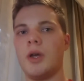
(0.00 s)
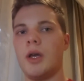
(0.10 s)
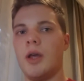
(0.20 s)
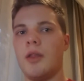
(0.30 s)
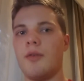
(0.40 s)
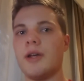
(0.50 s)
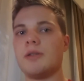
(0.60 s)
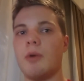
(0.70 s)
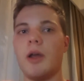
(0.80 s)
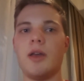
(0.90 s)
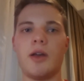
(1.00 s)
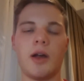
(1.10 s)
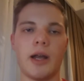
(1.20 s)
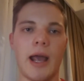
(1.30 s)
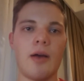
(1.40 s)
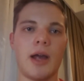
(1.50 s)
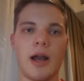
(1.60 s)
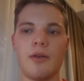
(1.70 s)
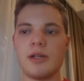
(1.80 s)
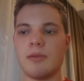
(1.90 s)
The reason why you kind of count
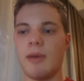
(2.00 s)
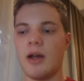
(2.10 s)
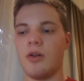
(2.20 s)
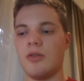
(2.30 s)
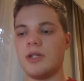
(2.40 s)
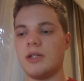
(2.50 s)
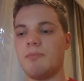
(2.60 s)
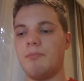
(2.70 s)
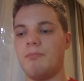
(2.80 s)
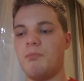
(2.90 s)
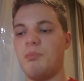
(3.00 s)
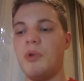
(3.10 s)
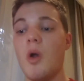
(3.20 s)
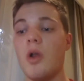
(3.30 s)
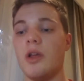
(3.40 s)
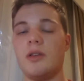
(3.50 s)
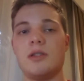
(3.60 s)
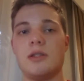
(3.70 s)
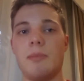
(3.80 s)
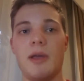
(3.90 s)
calories and macros is purely
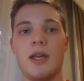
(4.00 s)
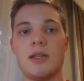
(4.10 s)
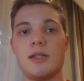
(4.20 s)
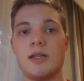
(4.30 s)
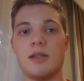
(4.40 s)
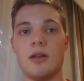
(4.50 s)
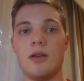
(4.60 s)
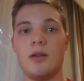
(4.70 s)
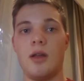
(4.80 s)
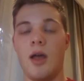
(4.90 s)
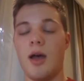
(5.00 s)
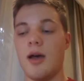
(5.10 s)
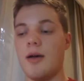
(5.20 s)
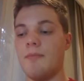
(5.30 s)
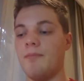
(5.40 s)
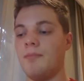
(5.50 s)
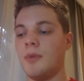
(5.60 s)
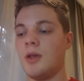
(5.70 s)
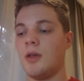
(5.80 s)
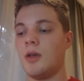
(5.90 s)
to be consistent. Um,
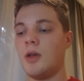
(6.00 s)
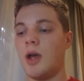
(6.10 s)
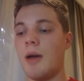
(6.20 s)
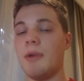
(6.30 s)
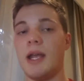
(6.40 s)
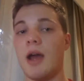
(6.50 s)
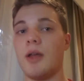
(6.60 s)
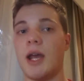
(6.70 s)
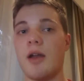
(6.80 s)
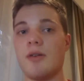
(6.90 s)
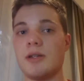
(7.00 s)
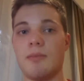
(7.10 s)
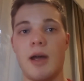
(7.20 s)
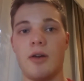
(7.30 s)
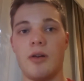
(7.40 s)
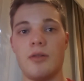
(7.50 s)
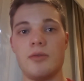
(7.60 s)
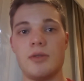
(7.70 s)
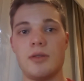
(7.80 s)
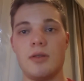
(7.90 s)
I mean, counting calories and
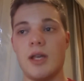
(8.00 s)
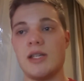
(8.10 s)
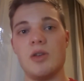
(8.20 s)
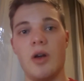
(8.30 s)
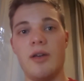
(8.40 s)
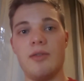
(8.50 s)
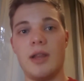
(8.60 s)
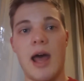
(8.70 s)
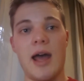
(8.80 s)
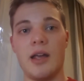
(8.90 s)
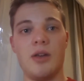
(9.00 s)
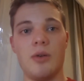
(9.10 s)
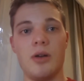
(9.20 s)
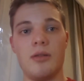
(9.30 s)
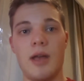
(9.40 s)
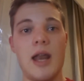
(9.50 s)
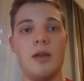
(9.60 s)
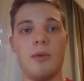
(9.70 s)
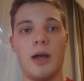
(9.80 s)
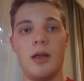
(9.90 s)
macros is not even that accurate
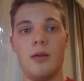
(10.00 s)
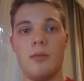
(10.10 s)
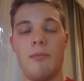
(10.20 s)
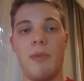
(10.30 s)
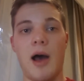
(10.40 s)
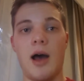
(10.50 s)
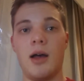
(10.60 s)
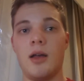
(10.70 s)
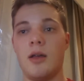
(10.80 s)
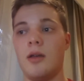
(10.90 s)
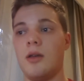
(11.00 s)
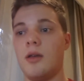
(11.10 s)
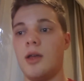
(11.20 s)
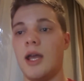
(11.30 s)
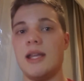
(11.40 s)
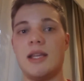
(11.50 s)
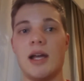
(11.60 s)
anyway, but it does